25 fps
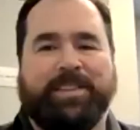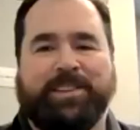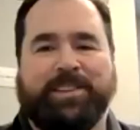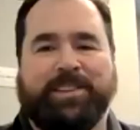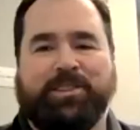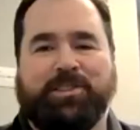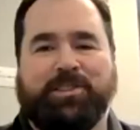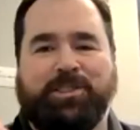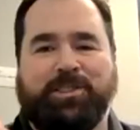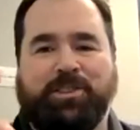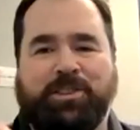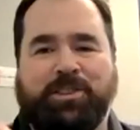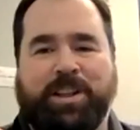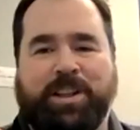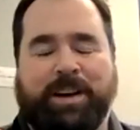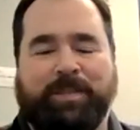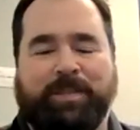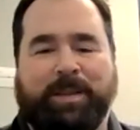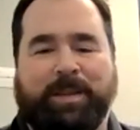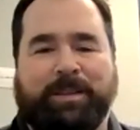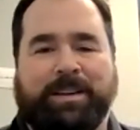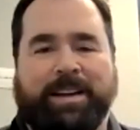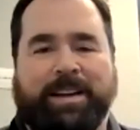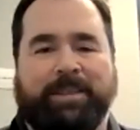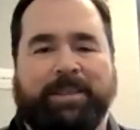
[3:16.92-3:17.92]

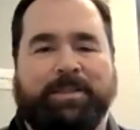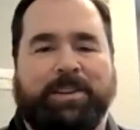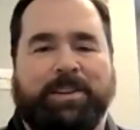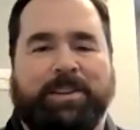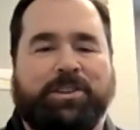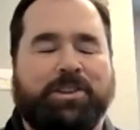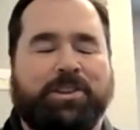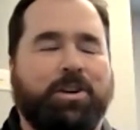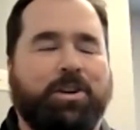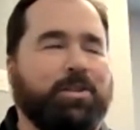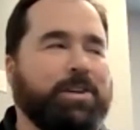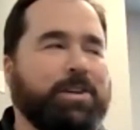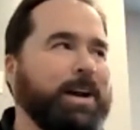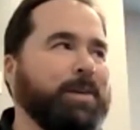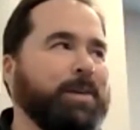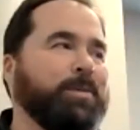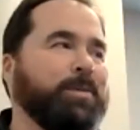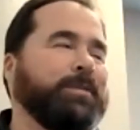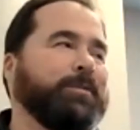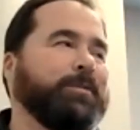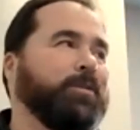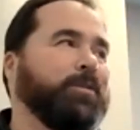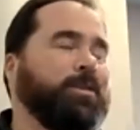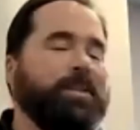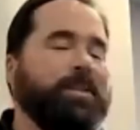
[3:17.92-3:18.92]
the joke I
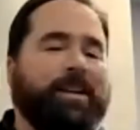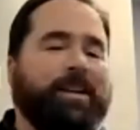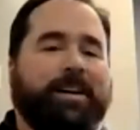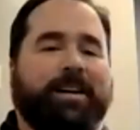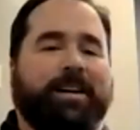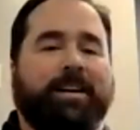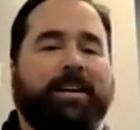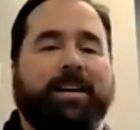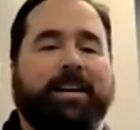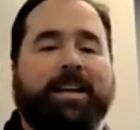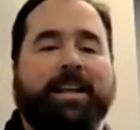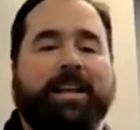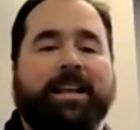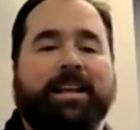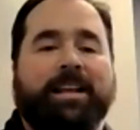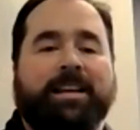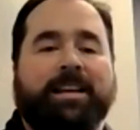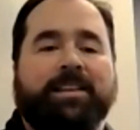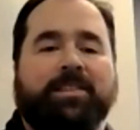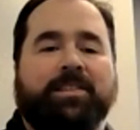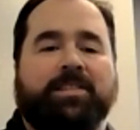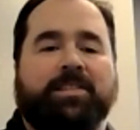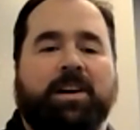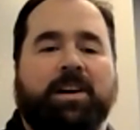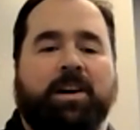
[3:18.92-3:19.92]
went for there.
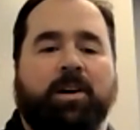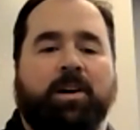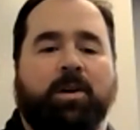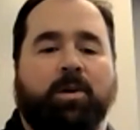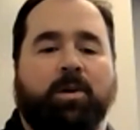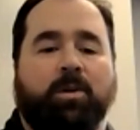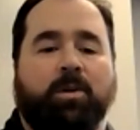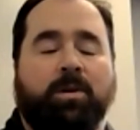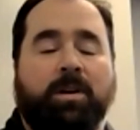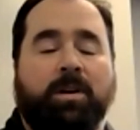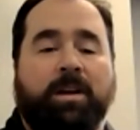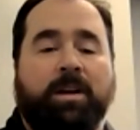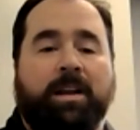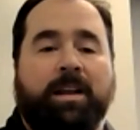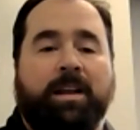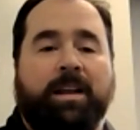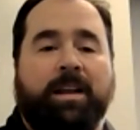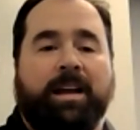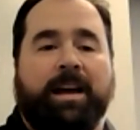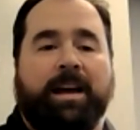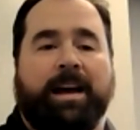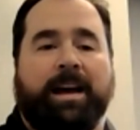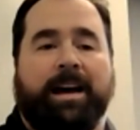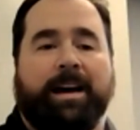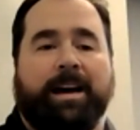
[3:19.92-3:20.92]
So,
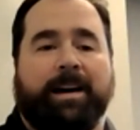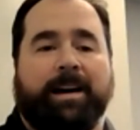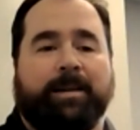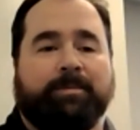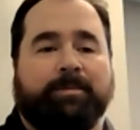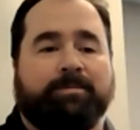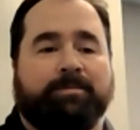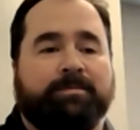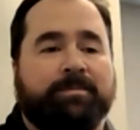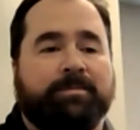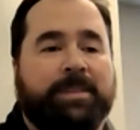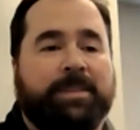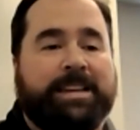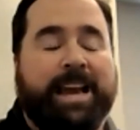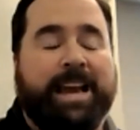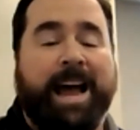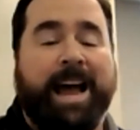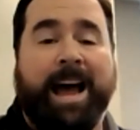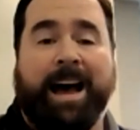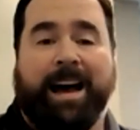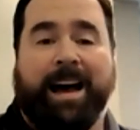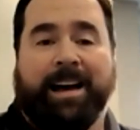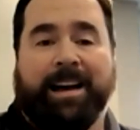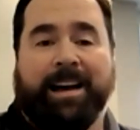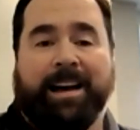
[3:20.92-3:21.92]

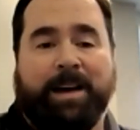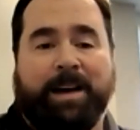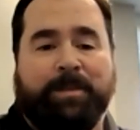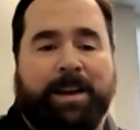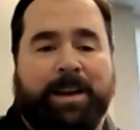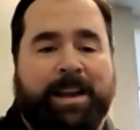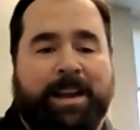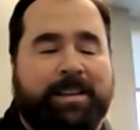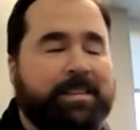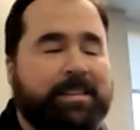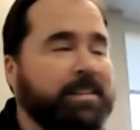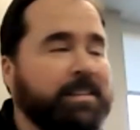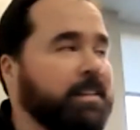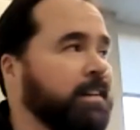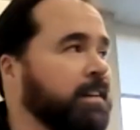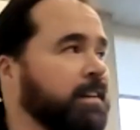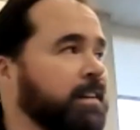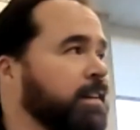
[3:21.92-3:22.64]
yeah, I mean, it's